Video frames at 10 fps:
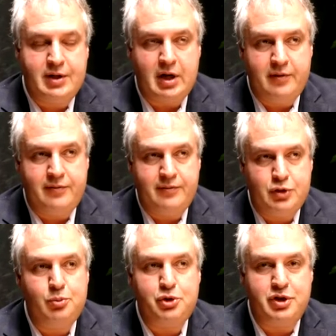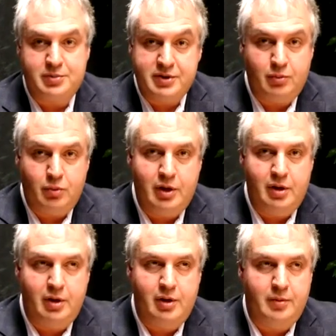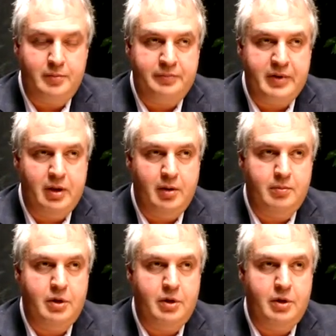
kind of super chips where, um,